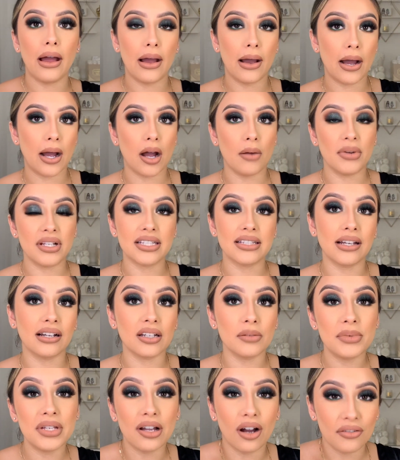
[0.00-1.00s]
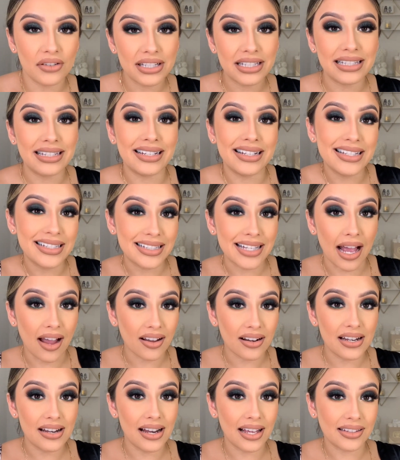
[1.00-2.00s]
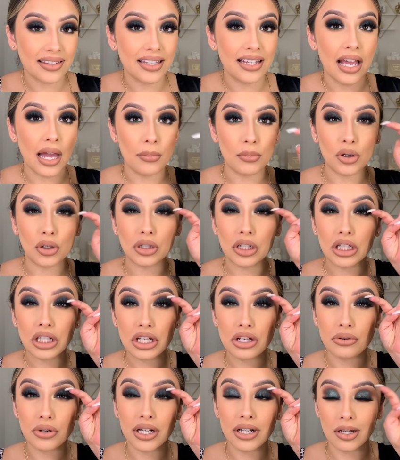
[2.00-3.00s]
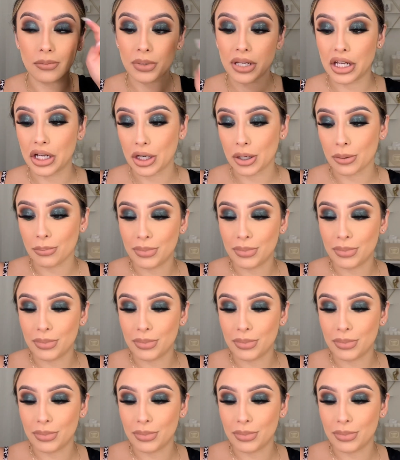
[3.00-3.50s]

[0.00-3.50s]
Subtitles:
It's not gonna be obviously exactly like the emerald looking green up here,